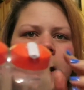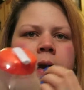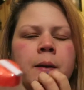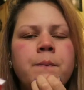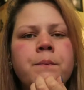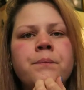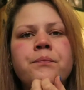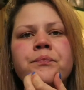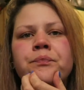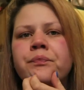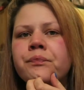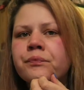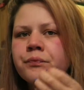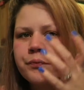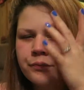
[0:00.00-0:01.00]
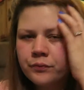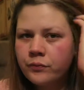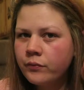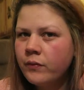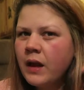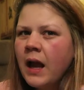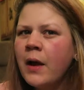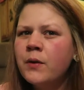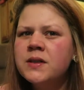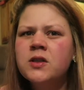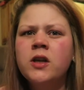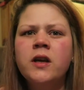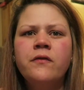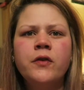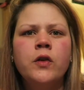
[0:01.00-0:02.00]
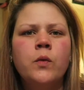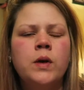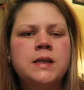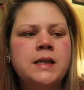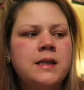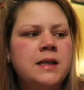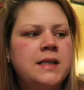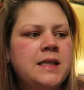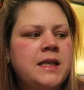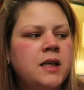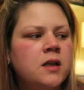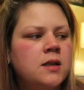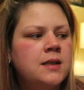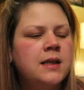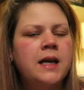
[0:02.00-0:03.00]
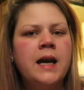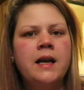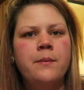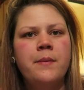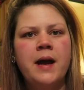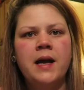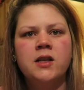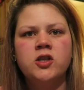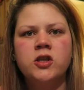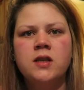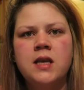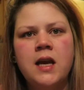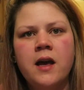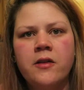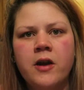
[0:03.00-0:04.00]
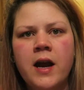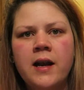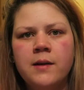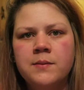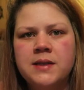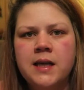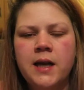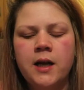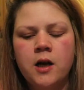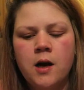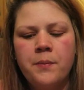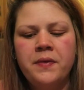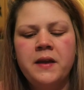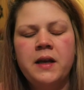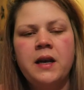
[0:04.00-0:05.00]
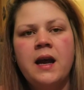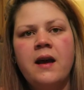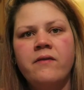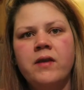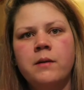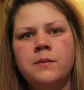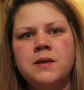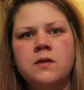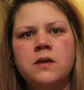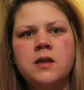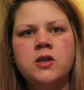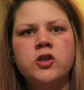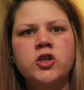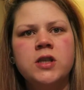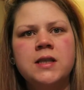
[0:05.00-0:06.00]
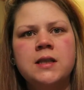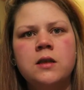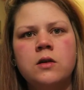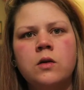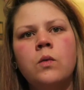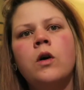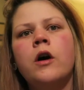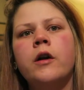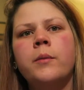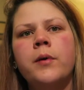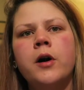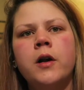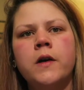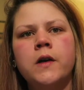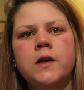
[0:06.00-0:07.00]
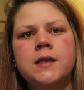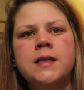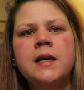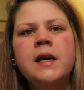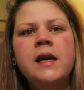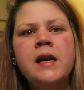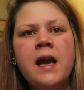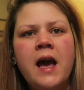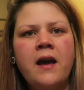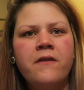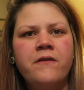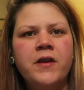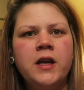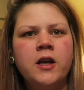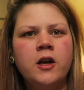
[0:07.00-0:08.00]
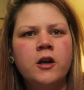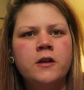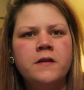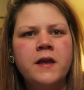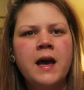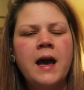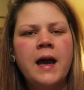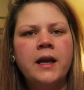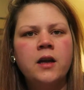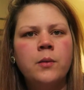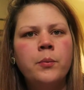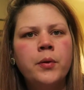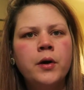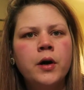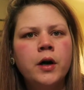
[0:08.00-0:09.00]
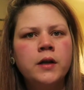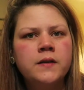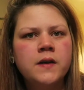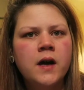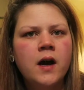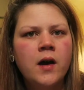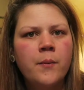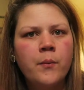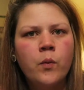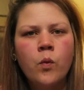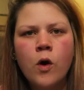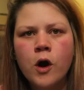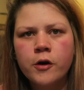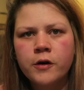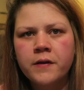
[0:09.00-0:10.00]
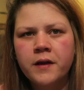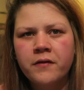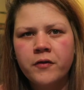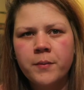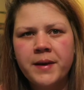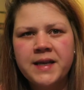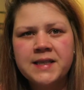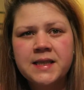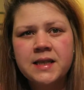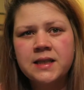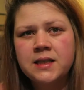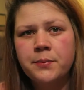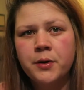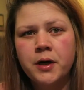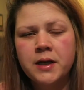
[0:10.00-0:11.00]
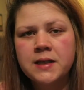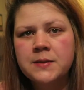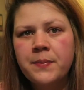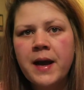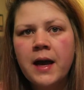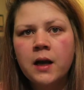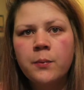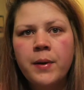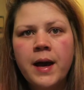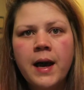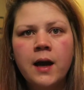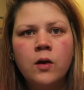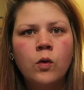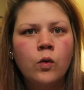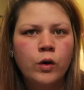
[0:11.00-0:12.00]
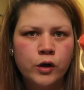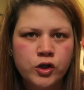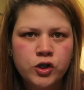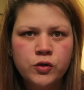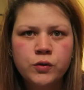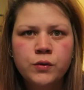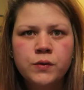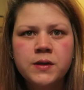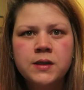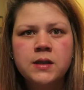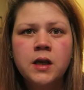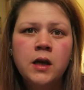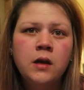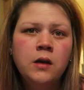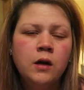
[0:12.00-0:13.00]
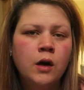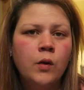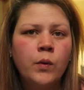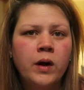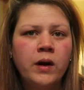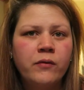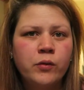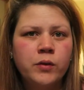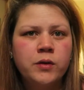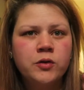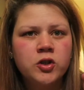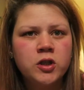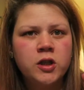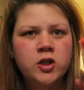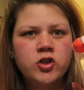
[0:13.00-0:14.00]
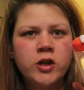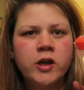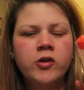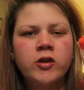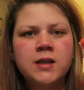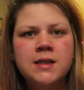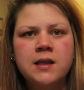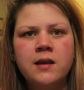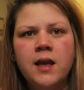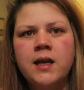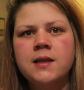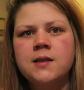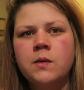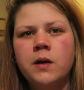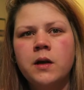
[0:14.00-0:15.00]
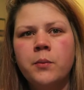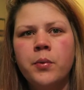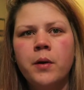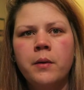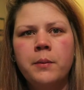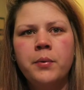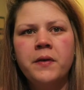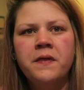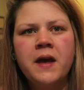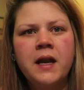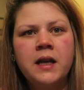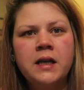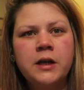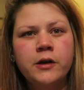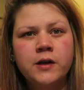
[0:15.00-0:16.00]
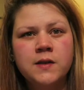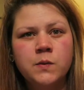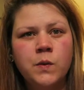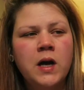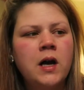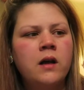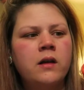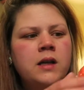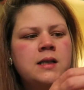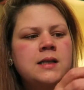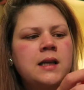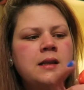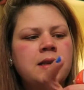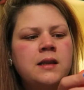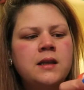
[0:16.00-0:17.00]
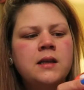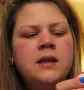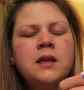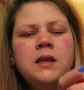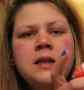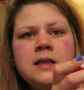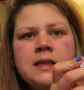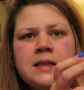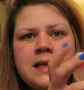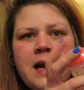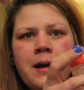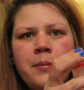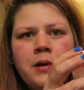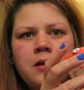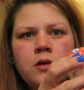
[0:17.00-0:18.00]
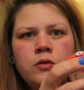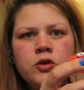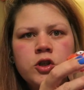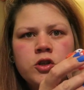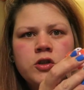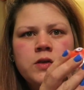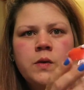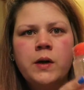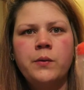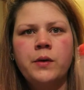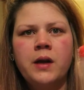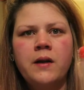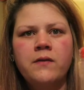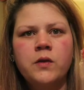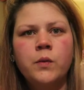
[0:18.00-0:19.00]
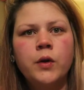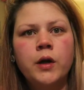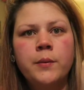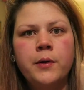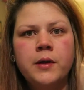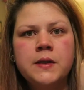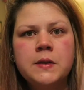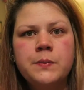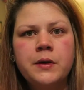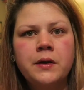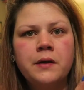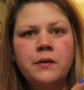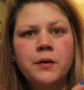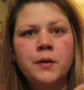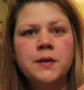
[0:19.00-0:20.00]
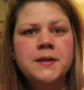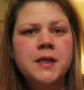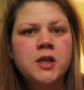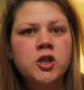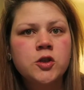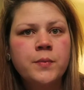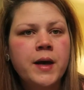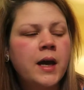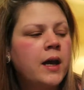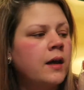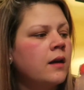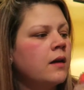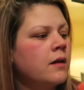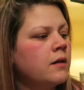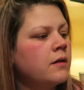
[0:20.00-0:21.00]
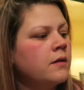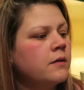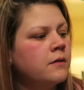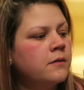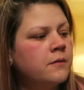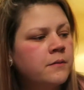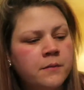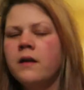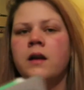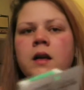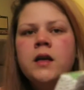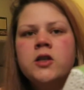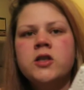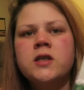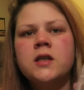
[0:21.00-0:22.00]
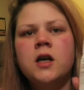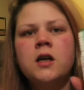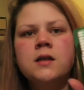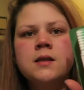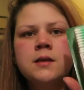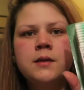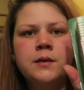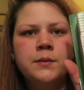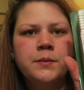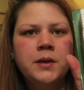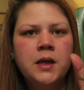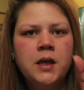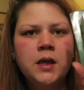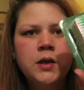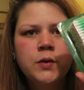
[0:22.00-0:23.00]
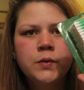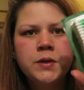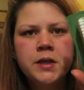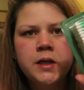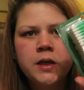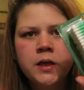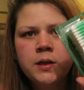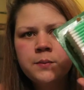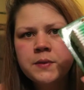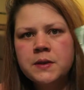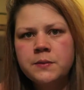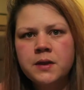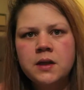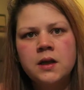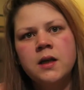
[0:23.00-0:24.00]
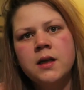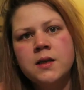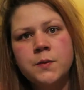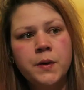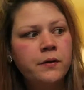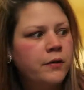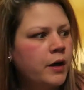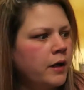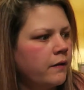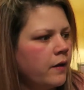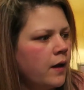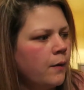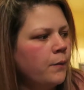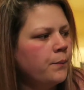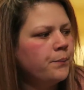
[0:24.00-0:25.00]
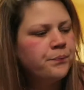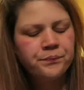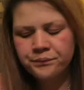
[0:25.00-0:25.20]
I I was looking for the ones in the teal to kind of match the other items that I got, but they didn't have them. So these are just little water bottles. I figured that I could put um, water in there for Mason to put in his backpack or juice or whatever. We usually drink Crystal Light, so I could probably put that in here as well. And it's got the snap closure, so I wouldn't have to worry about it spilling throughout his lunch bag. And then I just got some Q-tips because we're running low.